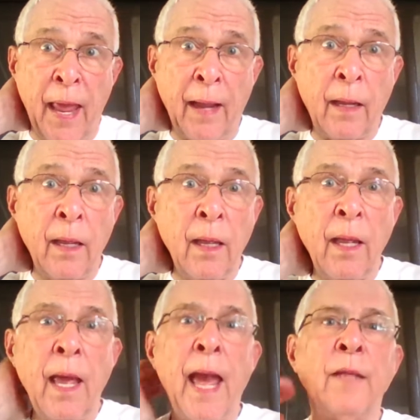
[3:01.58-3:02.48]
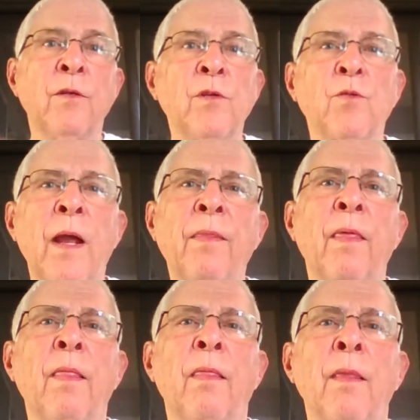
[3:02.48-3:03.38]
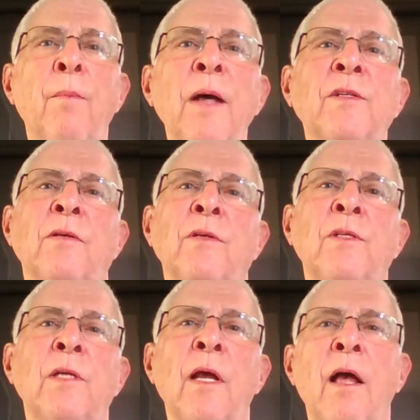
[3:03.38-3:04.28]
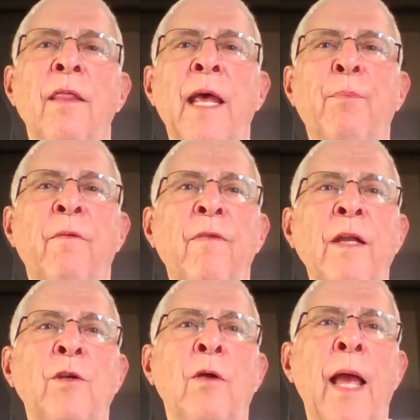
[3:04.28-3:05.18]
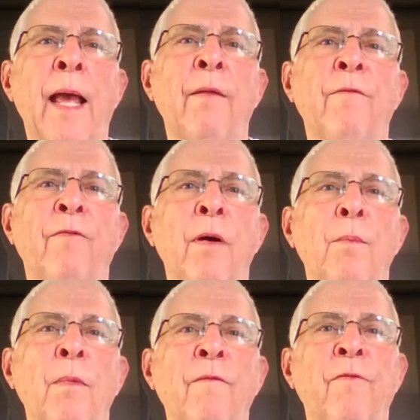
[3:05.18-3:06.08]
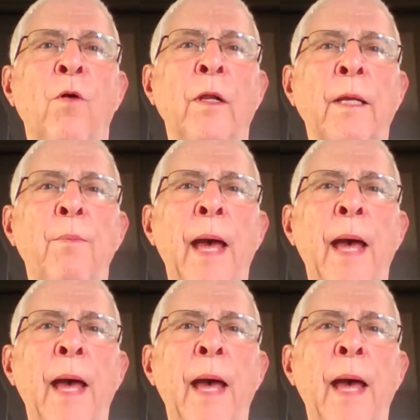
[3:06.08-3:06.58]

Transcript: neck, and to strengthen the muscles that prevent your head from falling